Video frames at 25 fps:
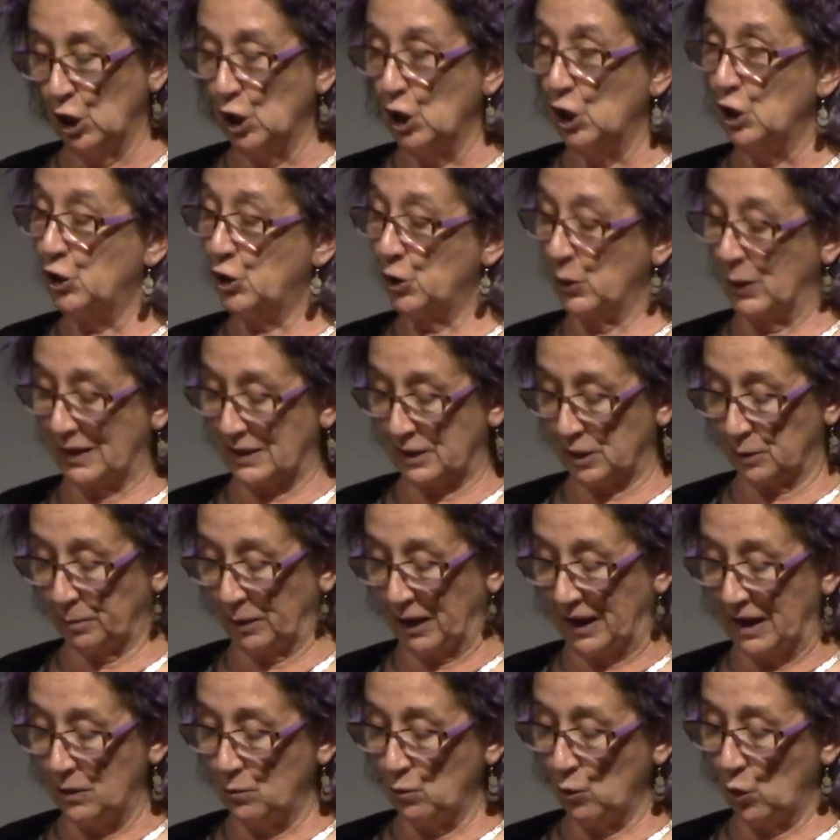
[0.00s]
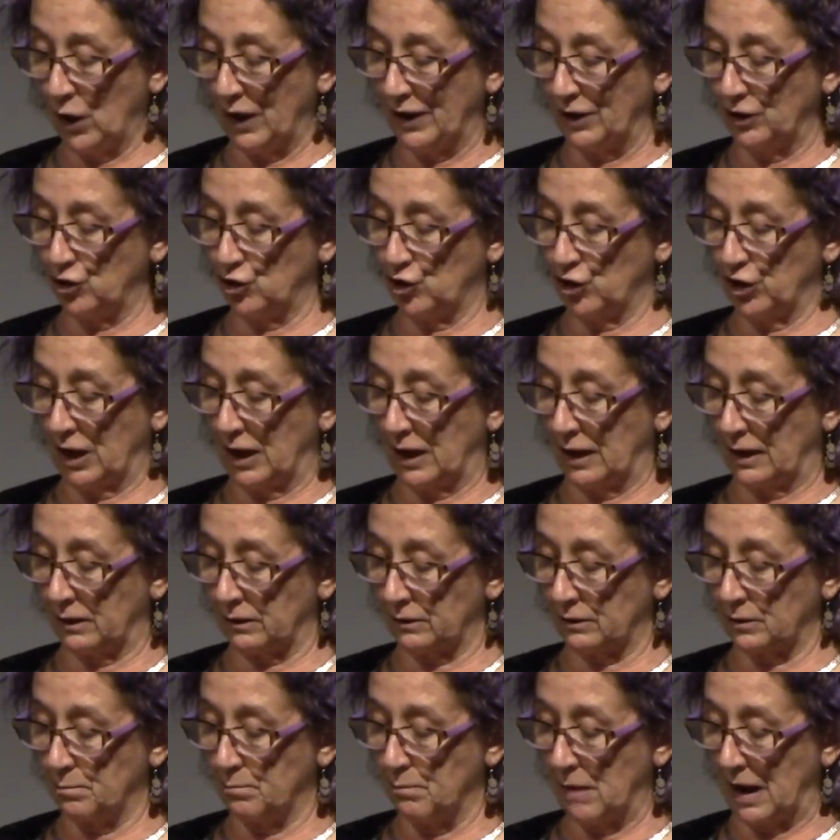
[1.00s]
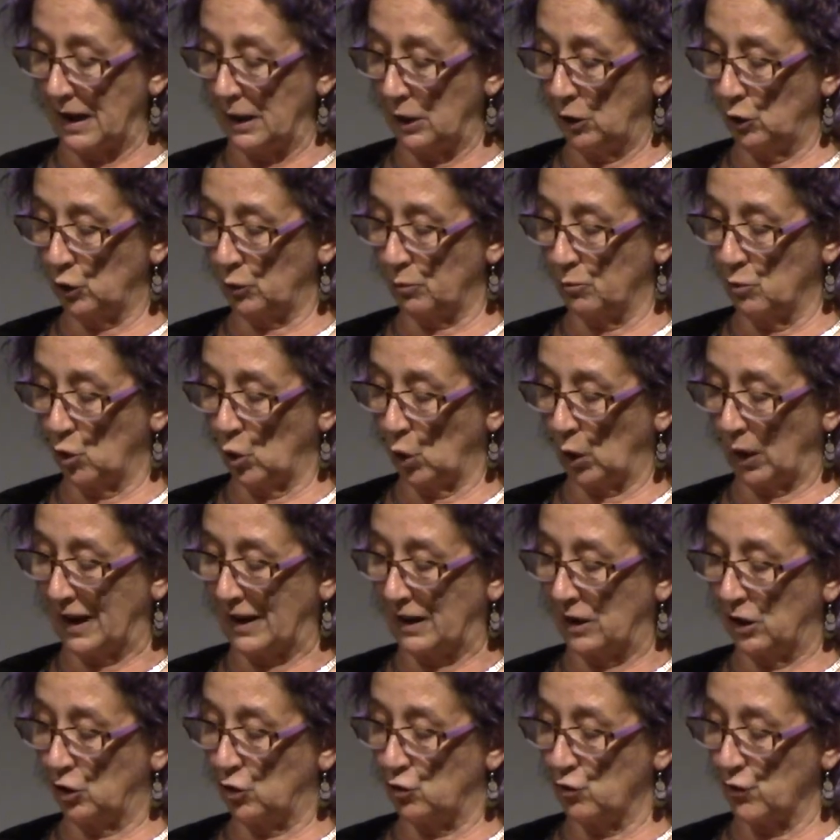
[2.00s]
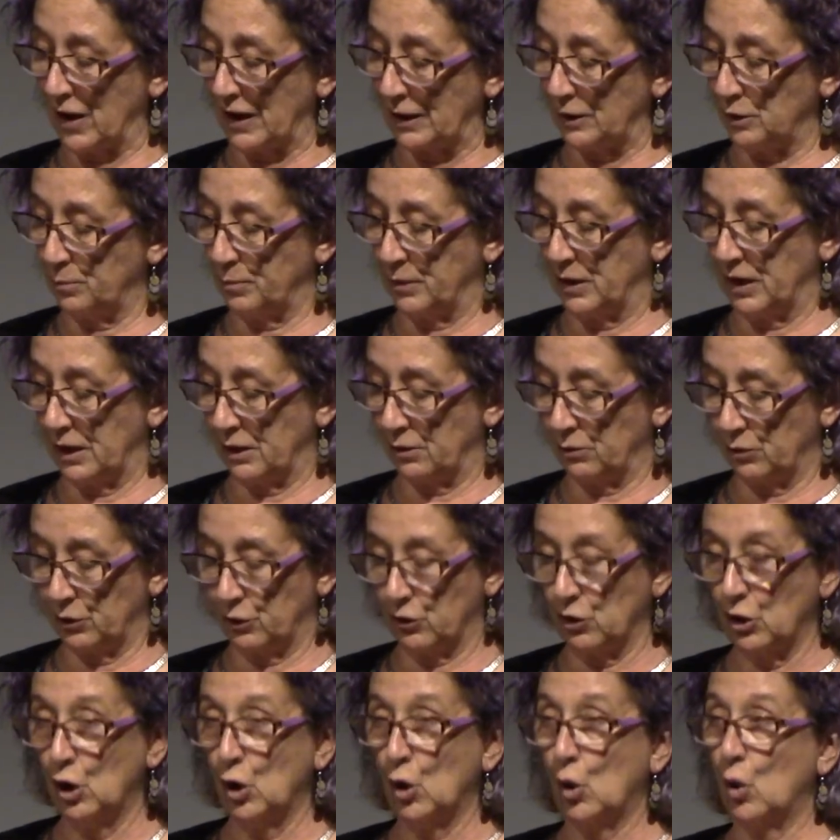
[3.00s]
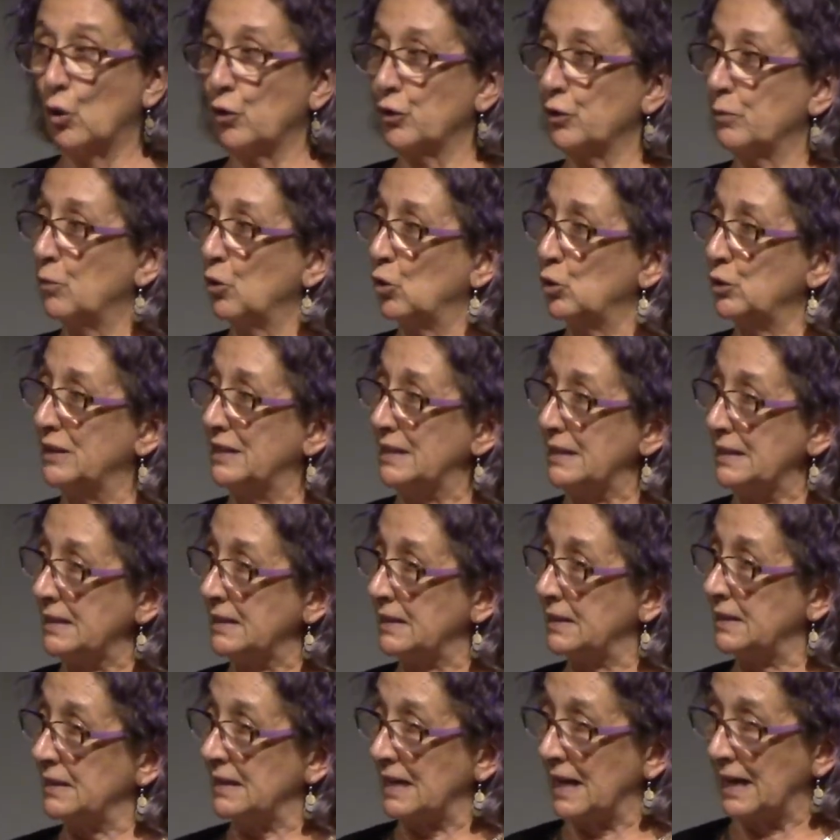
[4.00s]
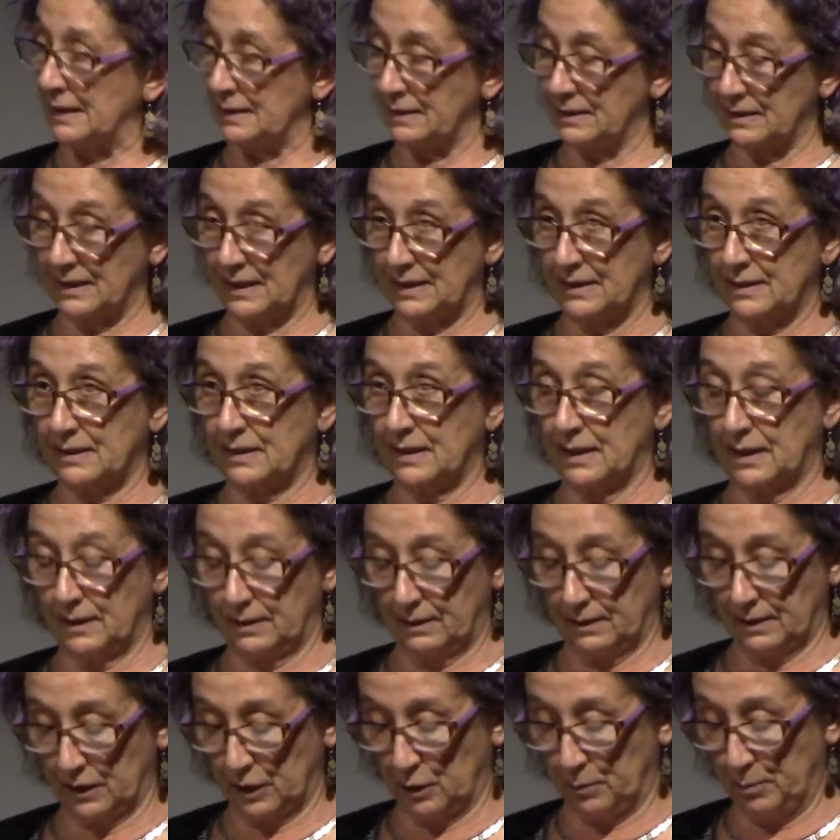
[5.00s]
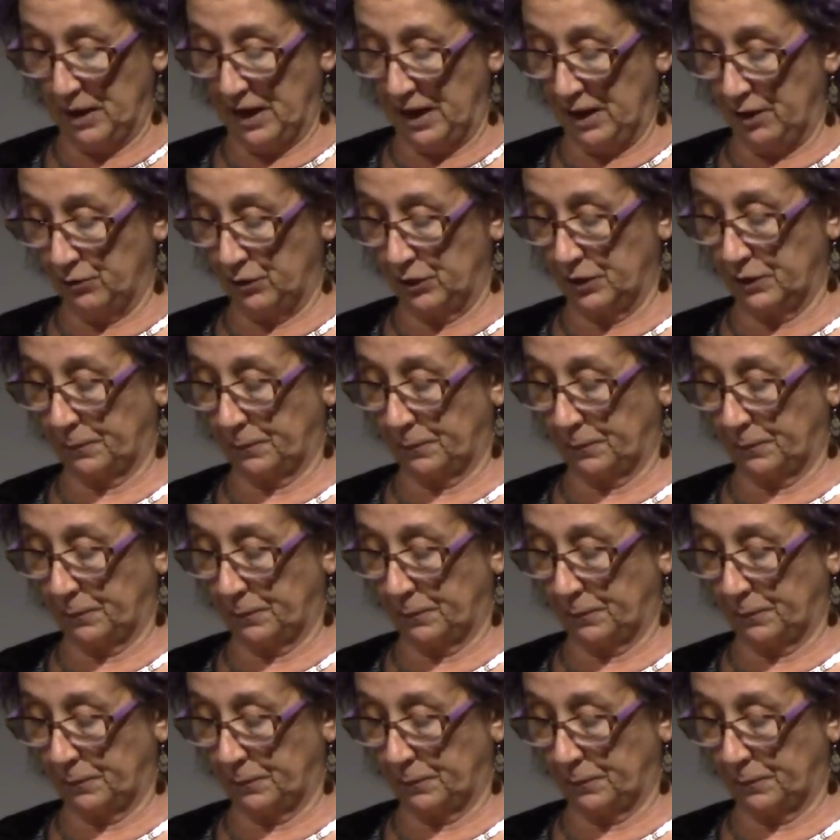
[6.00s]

to explain why a child might look more like a grandparent or a more distant ancestor than a parent.